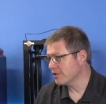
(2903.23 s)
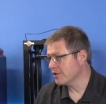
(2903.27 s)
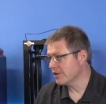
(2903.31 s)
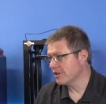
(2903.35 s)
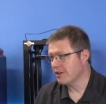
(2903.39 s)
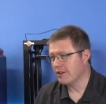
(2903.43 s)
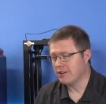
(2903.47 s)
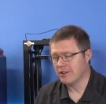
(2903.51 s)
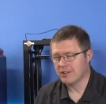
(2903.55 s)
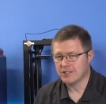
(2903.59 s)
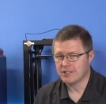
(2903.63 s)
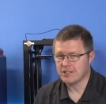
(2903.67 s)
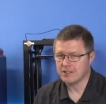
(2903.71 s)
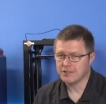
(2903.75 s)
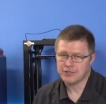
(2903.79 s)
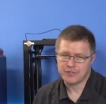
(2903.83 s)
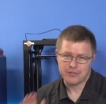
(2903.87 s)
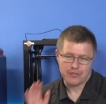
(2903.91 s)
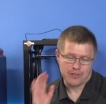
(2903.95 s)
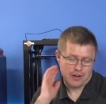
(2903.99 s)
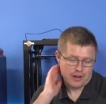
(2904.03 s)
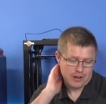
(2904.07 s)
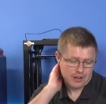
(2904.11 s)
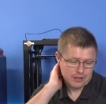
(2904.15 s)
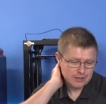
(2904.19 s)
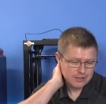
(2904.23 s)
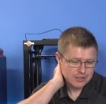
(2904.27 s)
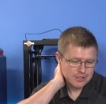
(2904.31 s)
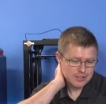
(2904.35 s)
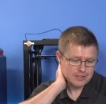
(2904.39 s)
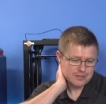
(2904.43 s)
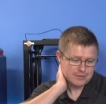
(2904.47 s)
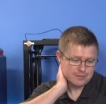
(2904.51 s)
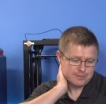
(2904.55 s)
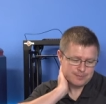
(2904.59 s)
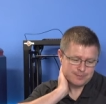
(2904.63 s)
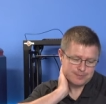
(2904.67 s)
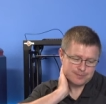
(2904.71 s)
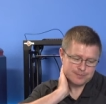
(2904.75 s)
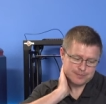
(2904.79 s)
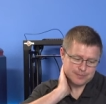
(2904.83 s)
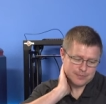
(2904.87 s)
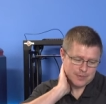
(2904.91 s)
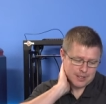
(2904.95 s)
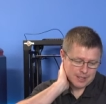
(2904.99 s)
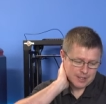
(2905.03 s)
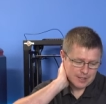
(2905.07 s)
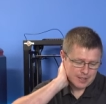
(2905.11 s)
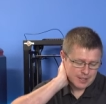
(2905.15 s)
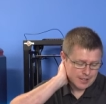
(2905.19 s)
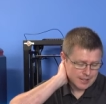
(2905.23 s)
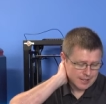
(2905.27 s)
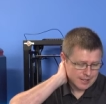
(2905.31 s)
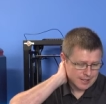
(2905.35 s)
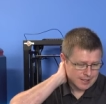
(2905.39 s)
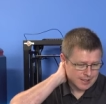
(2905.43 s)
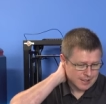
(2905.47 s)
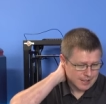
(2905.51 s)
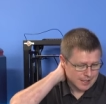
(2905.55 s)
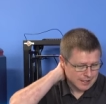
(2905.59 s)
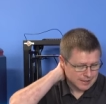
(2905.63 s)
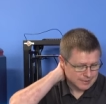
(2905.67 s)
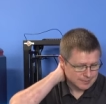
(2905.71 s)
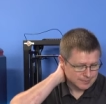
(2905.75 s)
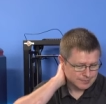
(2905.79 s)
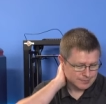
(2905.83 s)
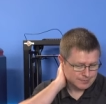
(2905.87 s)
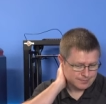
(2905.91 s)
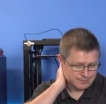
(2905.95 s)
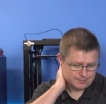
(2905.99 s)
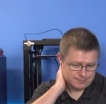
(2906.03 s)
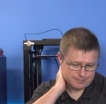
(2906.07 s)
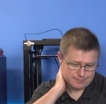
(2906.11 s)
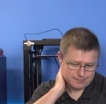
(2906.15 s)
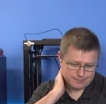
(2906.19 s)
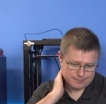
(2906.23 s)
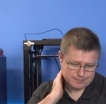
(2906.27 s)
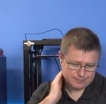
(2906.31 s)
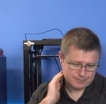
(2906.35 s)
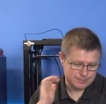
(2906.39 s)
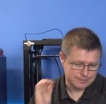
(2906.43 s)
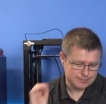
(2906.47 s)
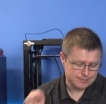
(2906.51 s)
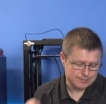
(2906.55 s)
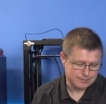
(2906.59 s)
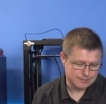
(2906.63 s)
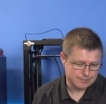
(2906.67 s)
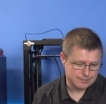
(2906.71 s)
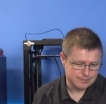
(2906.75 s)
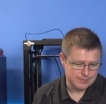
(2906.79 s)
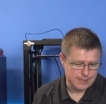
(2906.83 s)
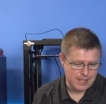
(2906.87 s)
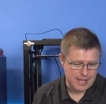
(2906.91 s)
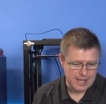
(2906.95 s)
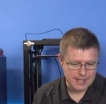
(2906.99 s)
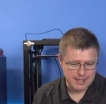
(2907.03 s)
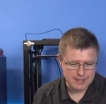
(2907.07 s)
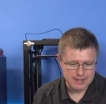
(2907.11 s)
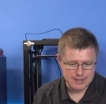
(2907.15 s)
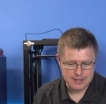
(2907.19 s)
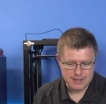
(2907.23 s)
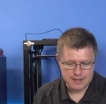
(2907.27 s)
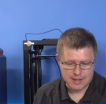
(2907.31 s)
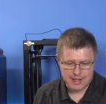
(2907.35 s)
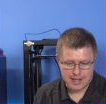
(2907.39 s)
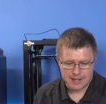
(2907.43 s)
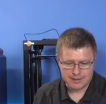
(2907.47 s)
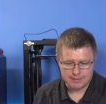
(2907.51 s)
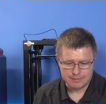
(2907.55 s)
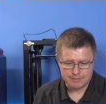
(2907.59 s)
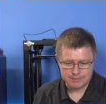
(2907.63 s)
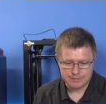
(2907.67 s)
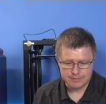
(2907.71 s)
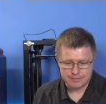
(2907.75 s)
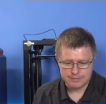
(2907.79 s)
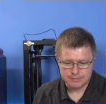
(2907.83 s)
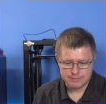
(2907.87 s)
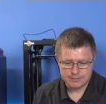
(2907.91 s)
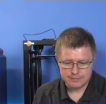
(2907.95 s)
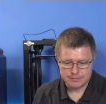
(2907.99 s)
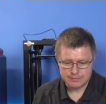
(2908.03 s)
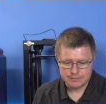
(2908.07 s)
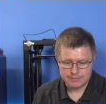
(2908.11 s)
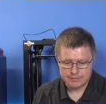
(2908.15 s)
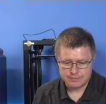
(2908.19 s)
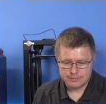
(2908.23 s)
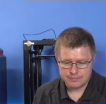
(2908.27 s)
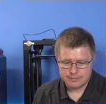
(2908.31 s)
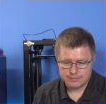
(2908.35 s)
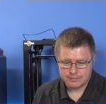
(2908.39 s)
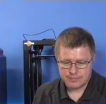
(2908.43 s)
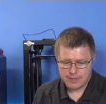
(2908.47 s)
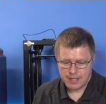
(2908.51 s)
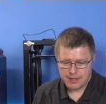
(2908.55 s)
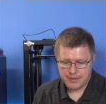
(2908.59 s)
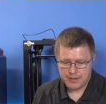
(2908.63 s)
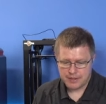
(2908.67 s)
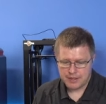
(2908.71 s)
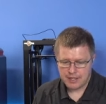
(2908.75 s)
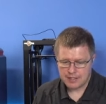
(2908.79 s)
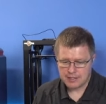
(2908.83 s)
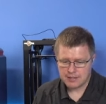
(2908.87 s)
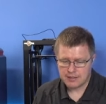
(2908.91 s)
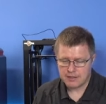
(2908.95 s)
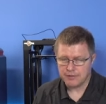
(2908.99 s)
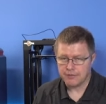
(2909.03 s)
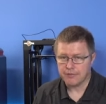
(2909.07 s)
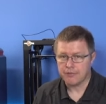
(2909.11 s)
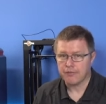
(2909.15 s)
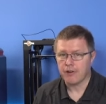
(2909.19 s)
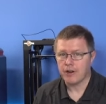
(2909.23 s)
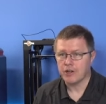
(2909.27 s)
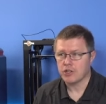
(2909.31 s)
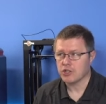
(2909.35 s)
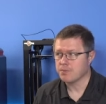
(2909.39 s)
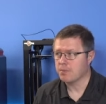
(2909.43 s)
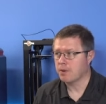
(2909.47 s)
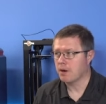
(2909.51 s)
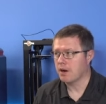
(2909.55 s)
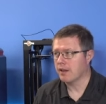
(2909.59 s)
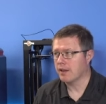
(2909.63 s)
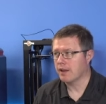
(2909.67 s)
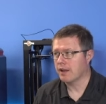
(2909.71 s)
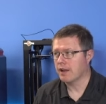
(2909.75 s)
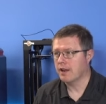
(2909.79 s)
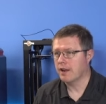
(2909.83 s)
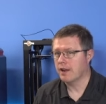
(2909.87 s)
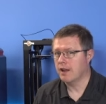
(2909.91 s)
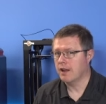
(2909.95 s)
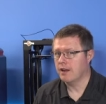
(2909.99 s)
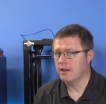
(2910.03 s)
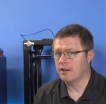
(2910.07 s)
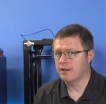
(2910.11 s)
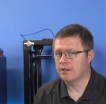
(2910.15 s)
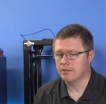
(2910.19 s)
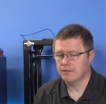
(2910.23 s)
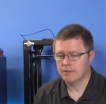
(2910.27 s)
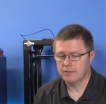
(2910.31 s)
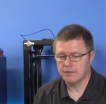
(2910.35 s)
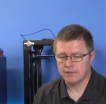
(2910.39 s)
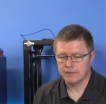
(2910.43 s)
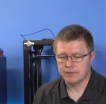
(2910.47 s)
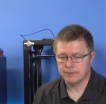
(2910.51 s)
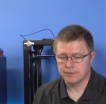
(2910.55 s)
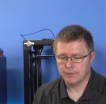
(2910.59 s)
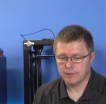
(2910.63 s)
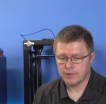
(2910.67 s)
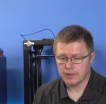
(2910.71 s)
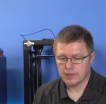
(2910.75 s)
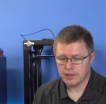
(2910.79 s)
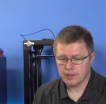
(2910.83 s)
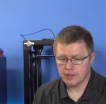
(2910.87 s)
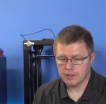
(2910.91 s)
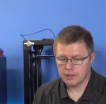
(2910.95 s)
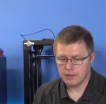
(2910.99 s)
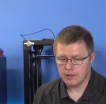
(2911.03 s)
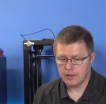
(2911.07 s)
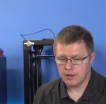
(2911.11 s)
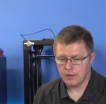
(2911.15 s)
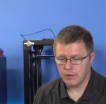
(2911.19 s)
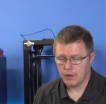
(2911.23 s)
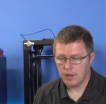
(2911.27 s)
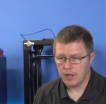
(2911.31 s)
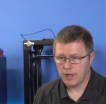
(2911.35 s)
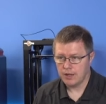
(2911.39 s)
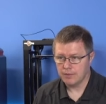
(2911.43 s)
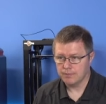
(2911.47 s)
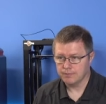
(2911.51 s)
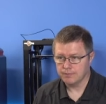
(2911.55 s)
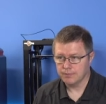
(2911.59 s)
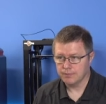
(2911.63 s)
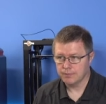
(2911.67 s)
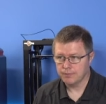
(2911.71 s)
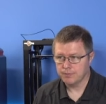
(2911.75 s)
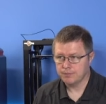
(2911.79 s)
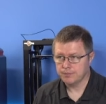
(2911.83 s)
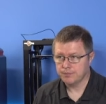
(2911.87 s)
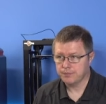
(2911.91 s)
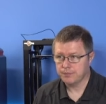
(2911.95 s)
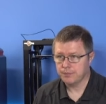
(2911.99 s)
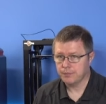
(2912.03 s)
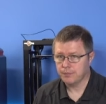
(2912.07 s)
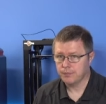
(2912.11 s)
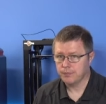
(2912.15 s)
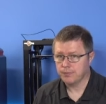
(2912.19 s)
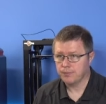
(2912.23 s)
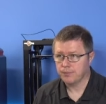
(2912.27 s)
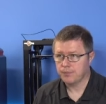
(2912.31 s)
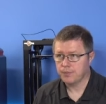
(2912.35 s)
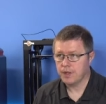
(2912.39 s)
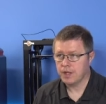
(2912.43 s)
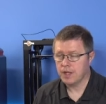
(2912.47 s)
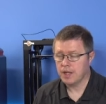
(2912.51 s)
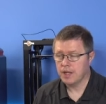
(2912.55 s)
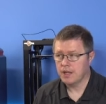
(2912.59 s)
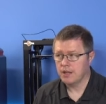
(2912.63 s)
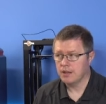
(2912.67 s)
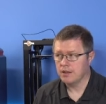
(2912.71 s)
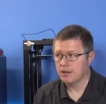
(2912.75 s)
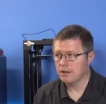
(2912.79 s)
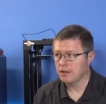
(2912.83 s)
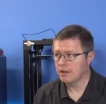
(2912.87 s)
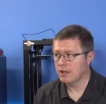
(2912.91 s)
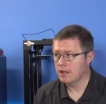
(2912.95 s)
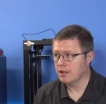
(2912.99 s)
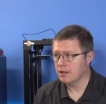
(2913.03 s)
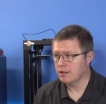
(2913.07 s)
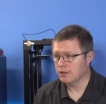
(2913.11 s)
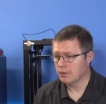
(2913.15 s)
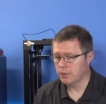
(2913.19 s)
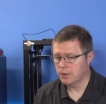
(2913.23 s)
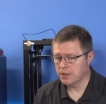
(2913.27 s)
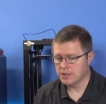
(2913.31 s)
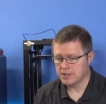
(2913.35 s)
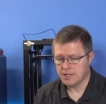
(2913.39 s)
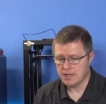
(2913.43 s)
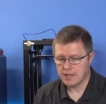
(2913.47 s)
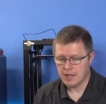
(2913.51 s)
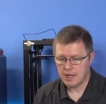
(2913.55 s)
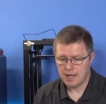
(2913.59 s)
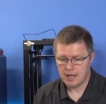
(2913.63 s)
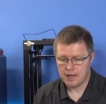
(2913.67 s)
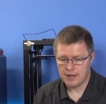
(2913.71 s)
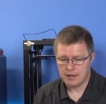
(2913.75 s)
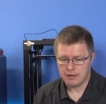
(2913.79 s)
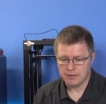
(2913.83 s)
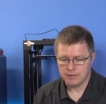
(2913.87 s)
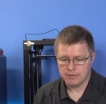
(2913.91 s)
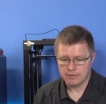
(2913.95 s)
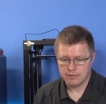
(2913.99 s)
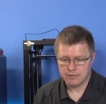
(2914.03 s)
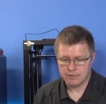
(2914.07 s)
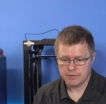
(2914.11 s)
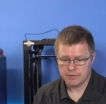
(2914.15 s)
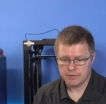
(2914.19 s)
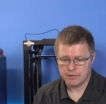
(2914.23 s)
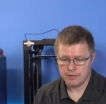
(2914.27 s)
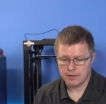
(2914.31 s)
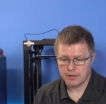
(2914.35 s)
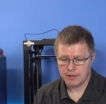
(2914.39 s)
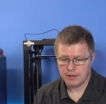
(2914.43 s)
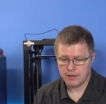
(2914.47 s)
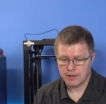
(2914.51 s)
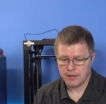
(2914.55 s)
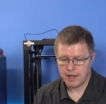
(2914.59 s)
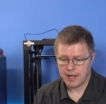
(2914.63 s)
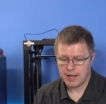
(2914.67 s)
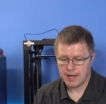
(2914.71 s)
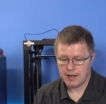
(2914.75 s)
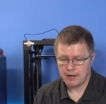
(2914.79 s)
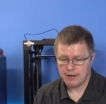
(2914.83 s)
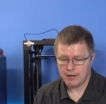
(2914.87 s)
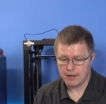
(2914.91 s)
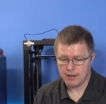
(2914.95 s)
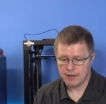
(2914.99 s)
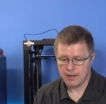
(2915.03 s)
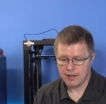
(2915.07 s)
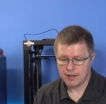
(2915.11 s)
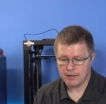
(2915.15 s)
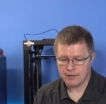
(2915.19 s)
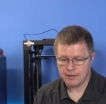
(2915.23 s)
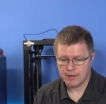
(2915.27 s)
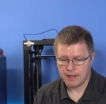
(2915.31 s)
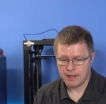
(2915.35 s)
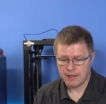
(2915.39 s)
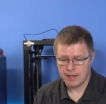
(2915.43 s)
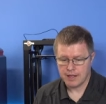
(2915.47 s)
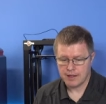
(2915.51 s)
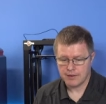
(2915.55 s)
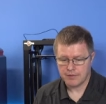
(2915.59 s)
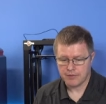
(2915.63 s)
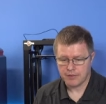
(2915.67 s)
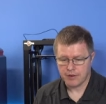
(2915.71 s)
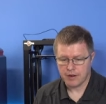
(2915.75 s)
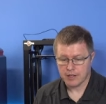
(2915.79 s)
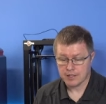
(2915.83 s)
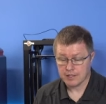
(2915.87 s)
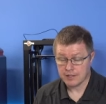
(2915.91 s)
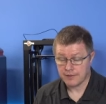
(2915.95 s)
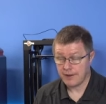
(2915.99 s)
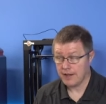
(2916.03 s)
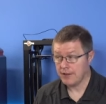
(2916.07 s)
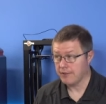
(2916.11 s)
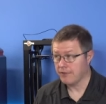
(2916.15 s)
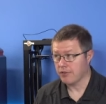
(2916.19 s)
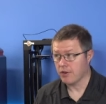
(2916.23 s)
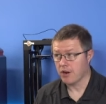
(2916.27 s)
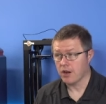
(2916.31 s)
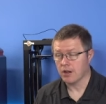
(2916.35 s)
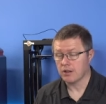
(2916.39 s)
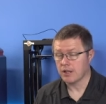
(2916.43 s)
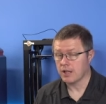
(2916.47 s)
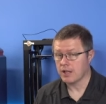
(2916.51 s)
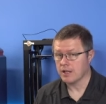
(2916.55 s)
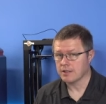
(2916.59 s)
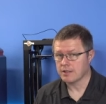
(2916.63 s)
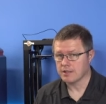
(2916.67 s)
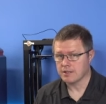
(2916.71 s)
You call yourselves frogs? Um, I could see that. I think that's the French part of the Canadian. I know um, in in Louisiana, that area they, they like frogs. I've had frog legs.